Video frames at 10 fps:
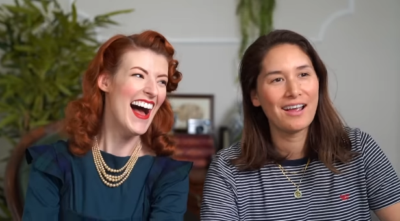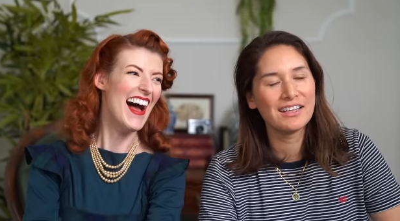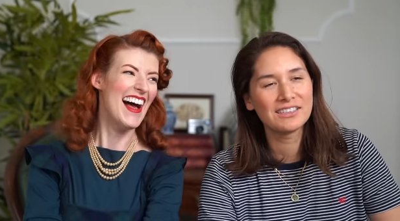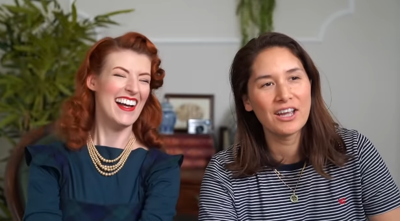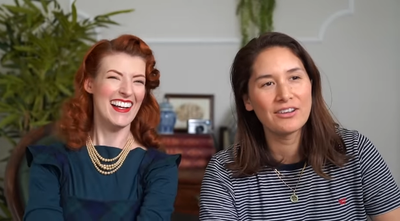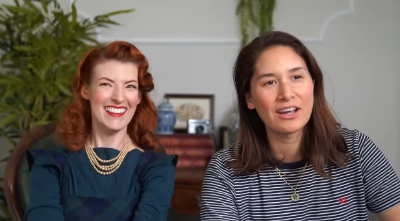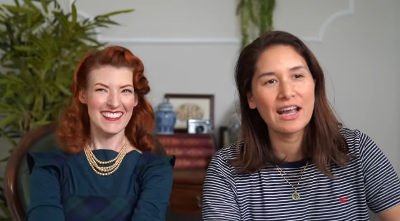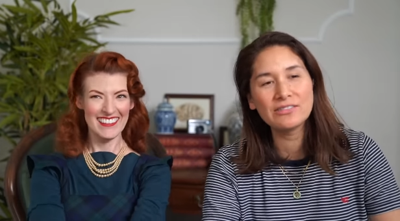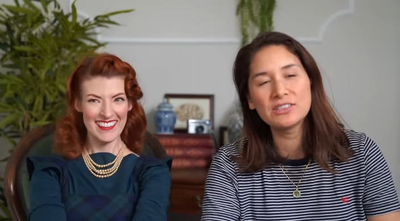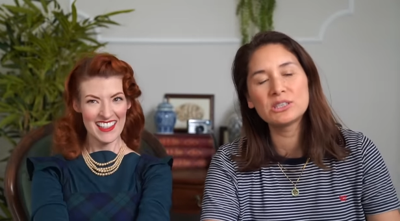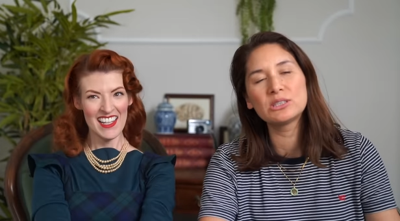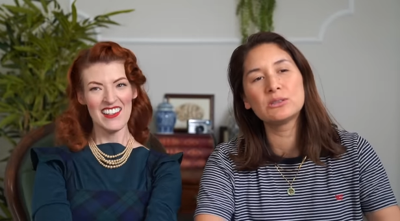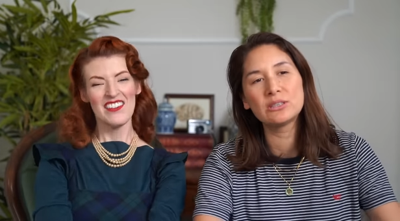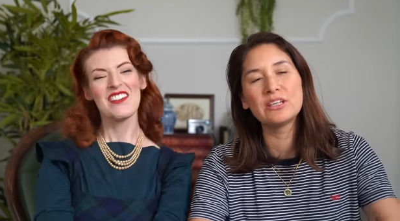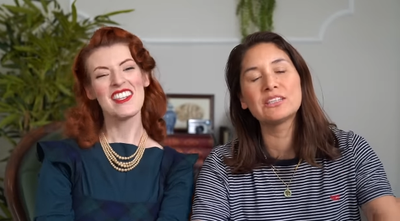Speaker 1: I don't. I have to
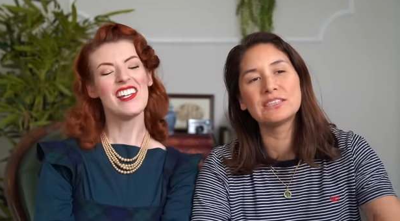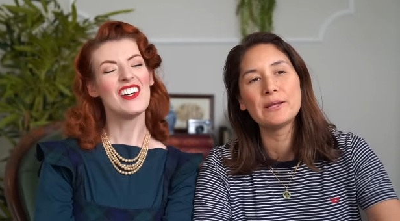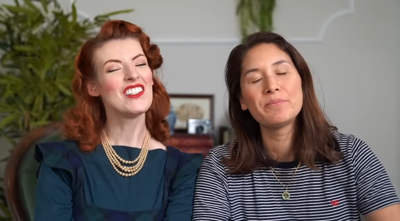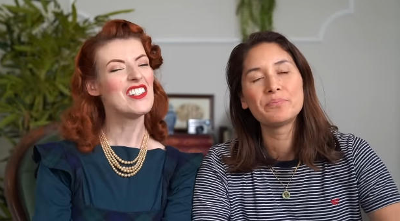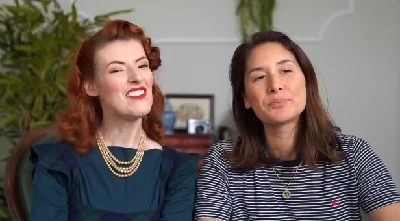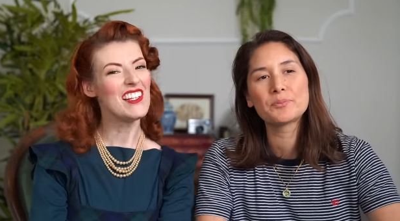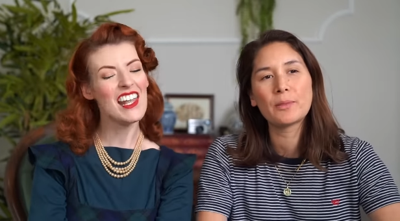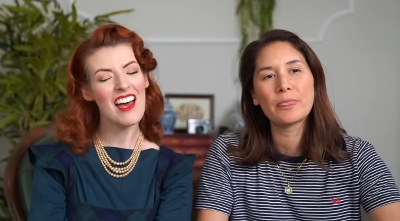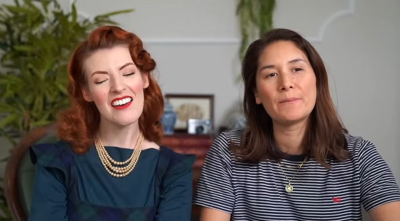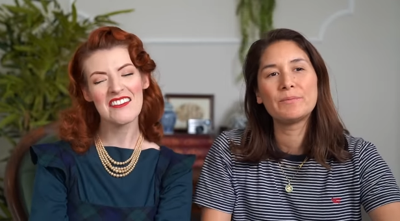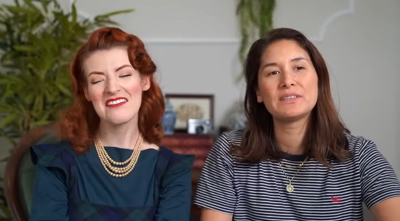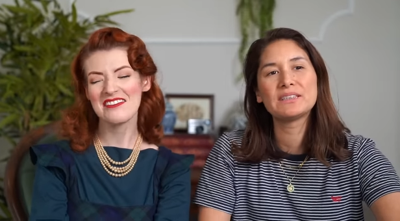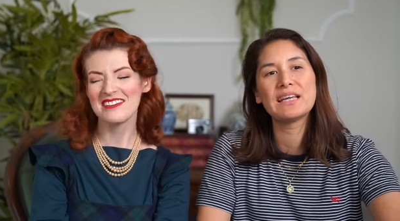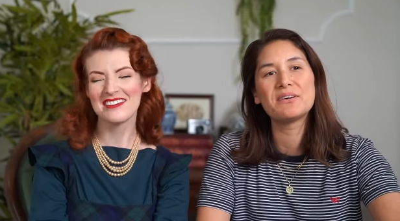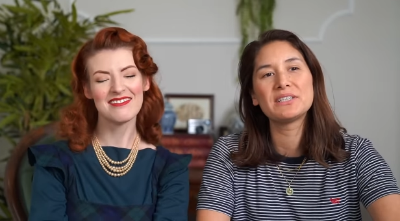just. No, With a lot of love.
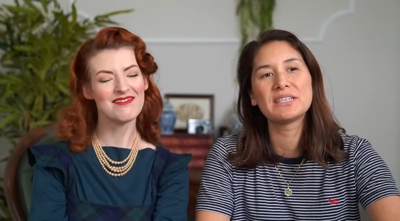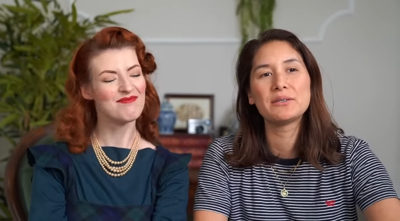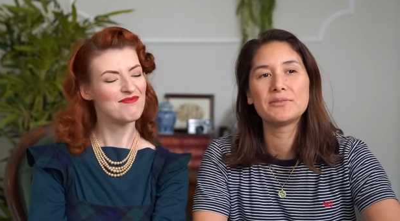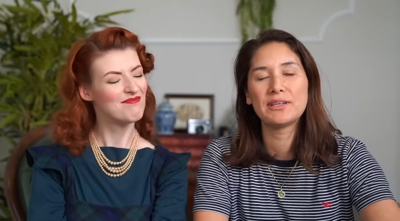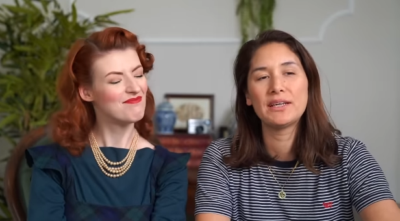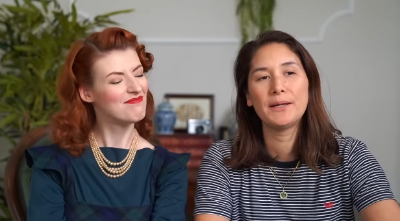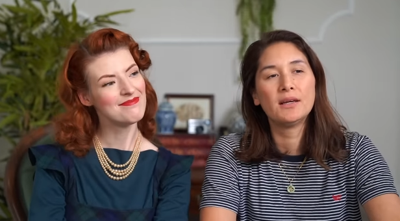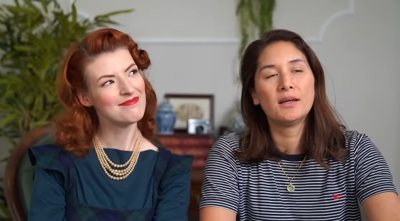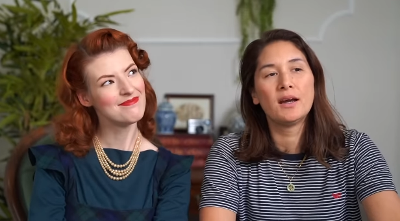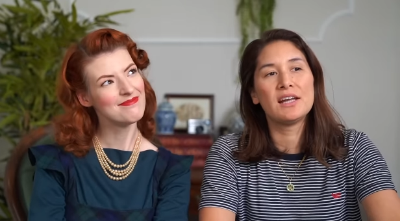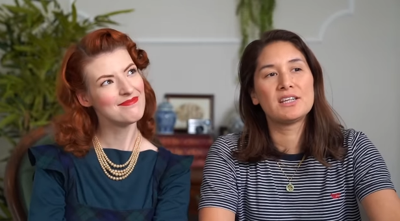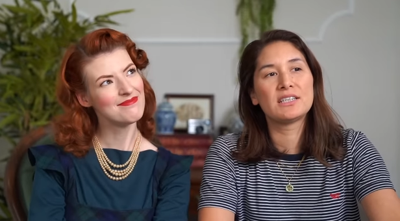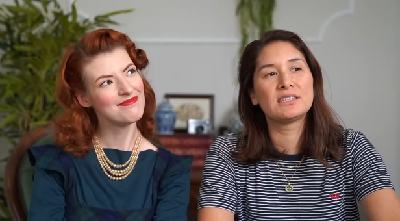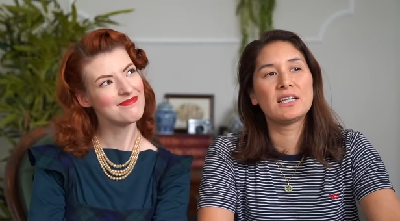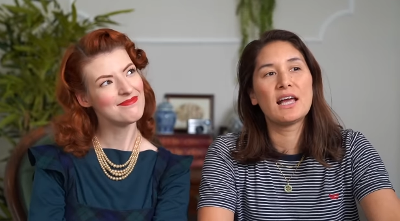This is how I deal with it. I
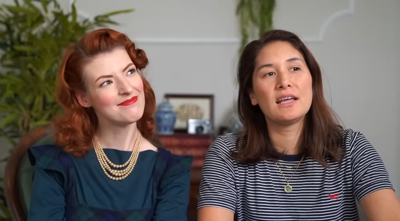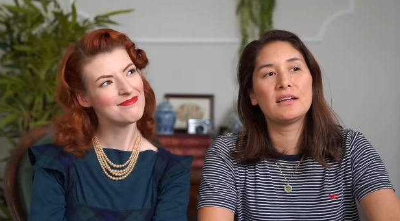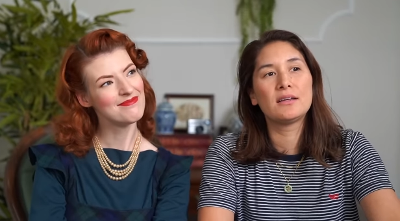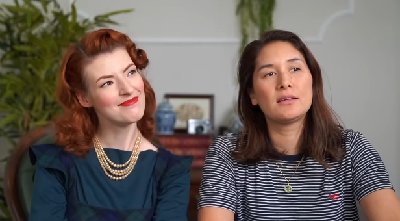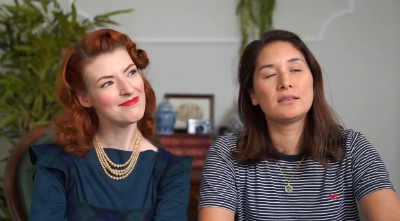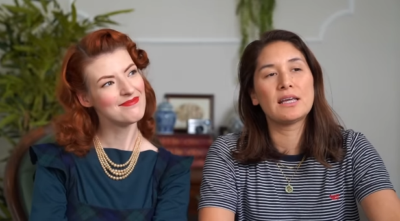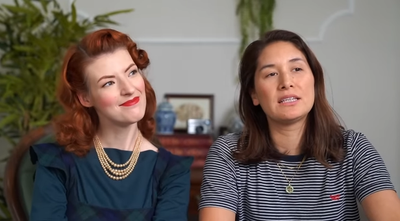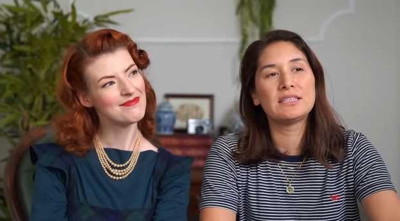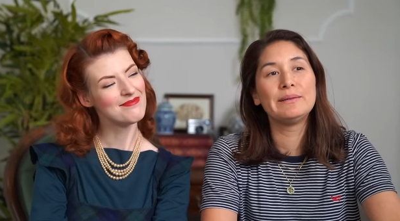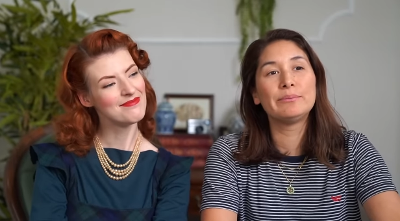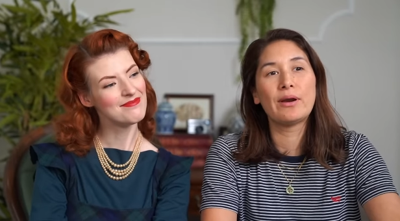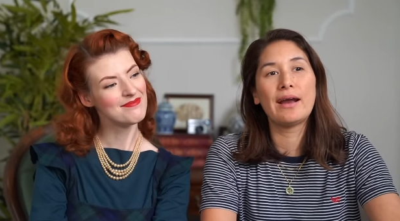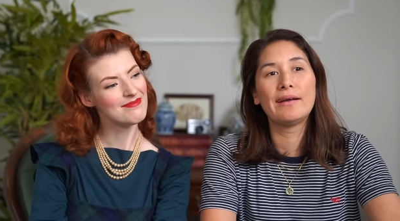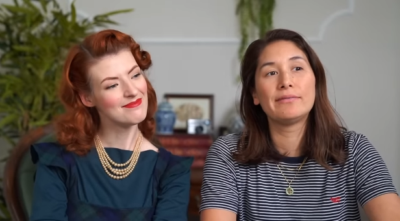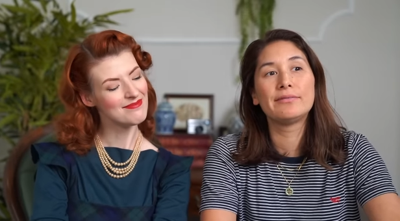just like take a deep
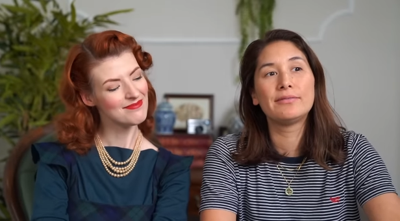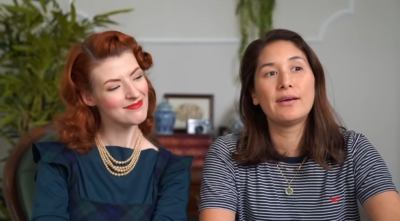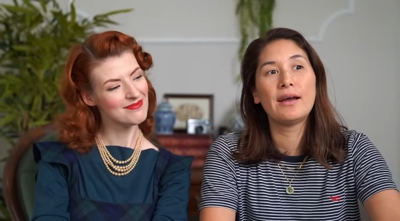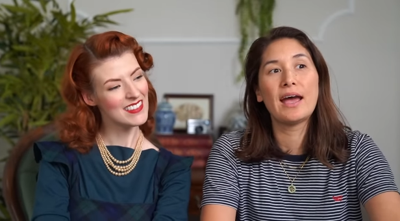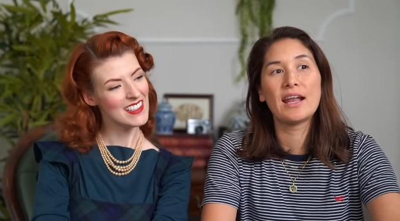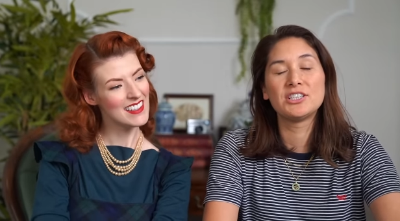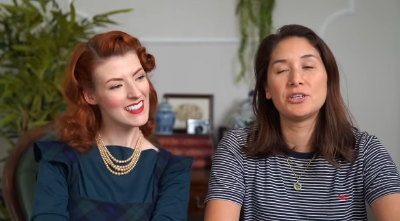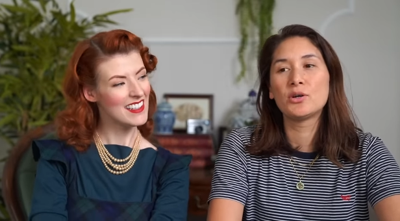breath and I do